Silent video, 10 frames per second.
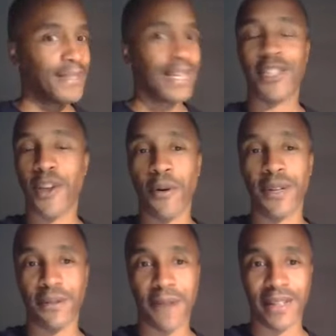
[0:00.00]
it's going
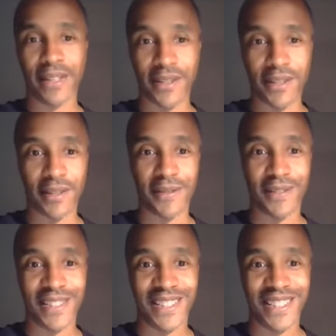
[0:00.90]
directly to you.
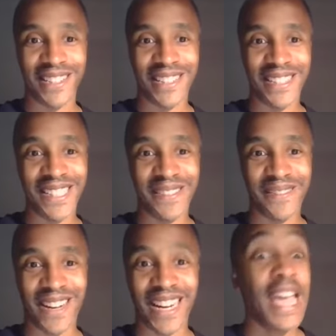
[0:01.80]

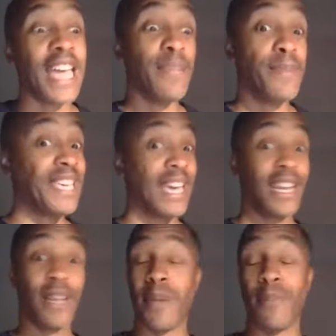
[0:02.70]
Right. In the
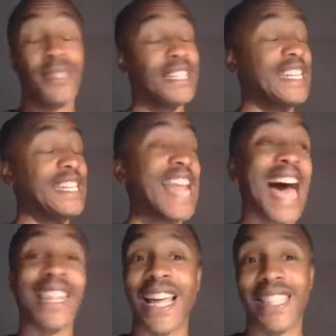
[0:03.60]
beginning, people did
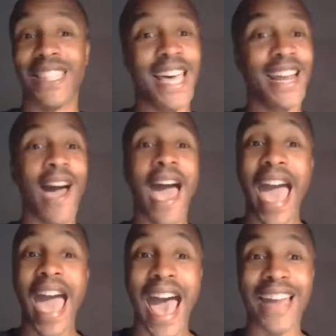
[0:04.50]
not like that
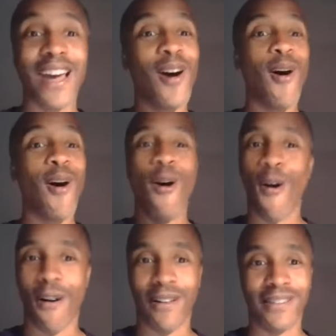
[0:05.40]
at
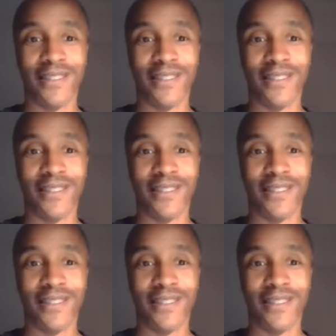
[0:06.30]
all.